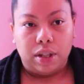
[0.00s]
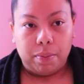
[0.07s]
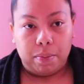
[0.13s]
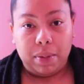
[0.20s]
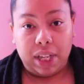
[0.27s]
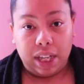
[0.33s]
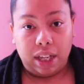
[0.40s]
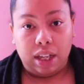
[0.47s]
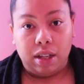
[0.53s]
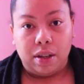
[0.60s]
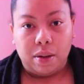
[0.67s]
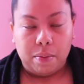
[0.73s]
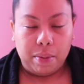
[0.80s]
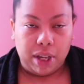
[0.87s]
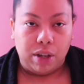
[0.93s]

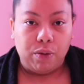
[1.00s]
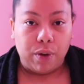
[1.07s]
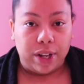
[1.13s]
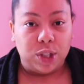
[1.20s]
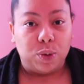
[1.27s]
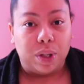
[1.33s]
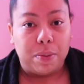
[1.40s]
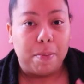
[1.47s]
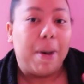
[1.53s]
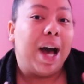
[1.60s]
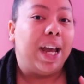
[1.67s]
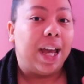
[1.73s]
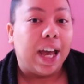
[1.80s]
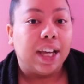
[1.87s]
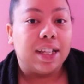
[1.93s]
me being friends with
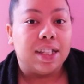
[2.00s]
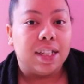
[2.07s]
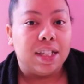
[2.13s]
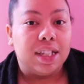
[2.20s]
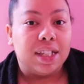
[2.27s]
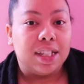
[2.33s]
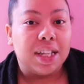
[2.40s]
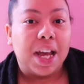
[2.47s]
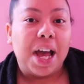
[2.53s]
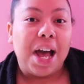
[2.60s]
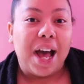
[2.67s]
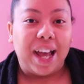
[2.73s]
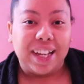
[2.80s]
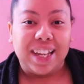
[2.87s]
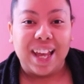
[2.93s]
my exes,
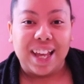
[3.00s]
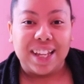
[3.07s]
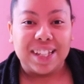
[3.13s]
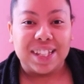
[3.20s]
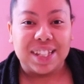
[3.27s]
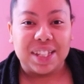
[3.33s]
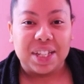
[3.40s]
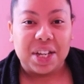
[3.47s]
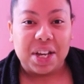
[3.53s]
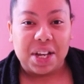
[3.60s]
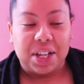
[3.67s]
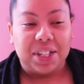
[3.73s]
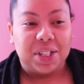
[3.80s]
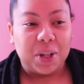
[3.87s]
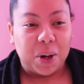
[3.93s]
I guess.
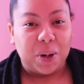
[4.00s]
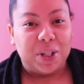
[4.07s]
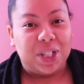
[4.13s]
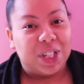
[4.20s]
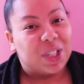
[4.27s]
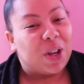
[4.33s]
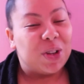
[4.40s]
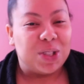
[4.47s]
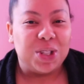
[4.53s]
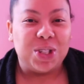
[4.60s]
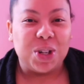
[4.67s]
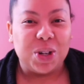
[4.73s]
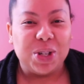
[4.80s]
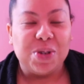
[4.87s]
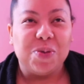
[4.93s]
So it just goes to
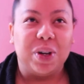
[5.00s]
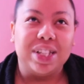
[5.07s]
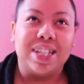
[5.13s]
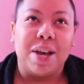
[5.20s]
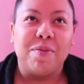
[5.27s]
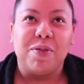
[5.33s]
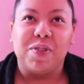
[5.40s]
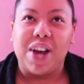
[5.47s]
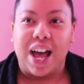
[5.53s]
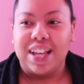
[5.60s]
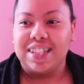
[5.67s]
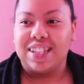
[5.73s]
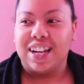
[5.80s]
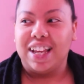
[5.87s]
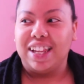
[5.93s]
show you what type of
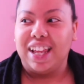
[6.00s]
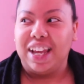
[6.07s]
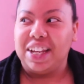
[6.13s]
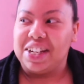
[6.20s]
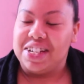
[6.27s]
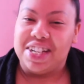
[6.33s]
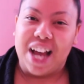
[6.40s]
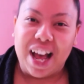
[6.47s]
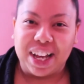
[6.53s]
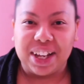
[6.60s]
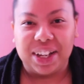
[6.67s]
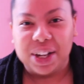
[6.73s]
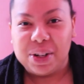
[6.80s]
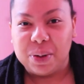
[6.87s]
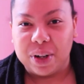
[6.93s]
guys that I like, not
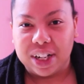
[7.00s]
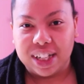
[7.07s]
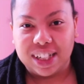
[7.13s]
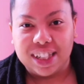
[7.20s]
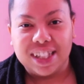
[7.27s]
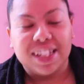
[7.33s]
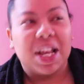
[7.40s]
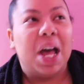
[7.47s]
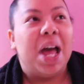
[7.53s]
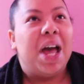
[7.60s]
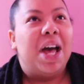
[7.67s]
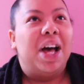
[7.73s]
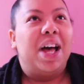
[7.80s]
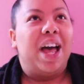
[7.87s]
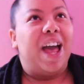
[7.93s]
good ones.
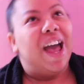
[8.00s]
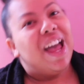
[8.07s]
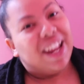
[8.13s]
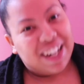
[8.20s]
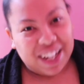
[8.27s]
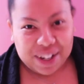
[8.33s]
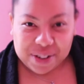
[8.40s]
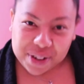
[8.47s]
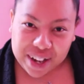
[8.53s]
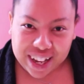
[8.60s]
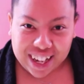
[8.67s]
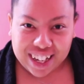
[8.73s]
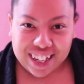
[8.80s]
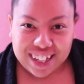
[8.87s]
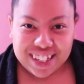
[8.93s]

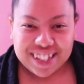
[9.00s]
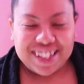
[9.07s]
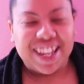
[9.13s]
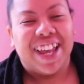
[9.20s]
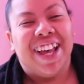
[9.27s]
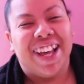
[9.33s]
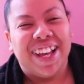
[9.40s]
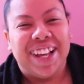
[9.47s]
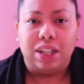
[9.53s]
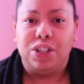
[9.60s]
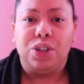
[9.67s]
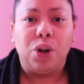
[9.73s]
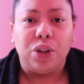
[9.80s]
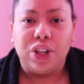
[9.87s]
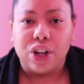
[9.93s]
Anyways,
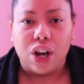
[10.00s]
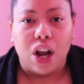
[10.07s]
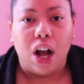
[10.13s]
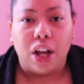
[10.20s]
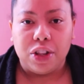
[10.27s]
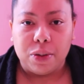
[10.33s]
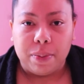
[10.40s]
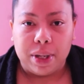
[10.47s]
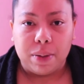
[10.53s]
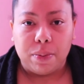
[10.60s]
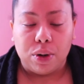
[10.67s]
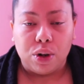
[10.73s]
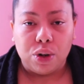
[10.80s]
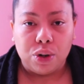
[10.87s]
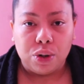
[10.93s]
there are other
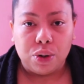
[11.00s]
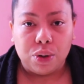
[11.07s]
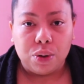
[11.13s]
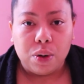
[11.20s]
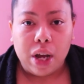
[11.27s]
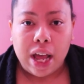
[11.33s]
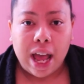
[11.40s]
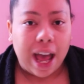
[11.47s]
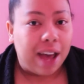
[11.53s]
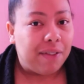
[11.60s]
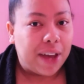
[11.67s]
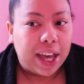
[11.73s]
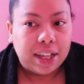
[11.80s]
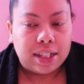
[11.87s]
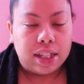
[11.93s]
people who
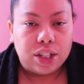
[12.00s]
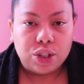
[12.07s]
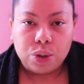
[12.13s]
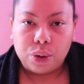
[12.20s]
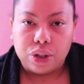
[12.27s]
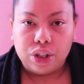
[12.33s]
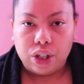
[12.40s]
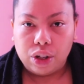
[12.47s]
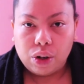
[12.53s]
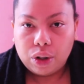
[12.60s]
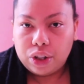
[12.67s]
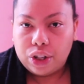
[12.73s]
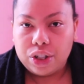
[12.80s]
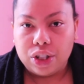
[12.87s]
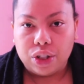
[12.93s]
have exes who are,
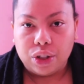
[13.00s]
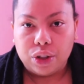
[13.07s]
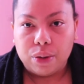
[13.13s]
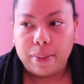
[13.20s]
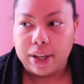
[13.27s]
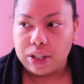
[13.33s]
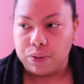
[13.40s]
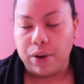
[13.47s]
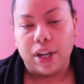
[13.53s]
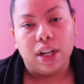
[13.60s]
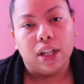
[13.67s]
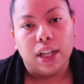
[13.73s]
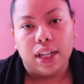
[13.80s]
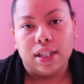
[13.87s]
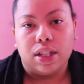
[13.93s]
they're still their best friend
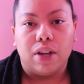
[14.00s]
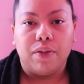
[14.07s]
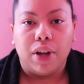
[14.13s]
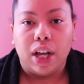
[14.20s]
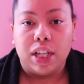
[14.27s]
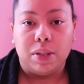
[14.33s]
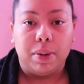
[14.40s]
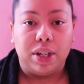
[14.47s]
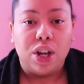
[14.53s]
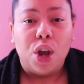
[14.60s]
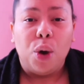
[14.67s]
and they still have a husband,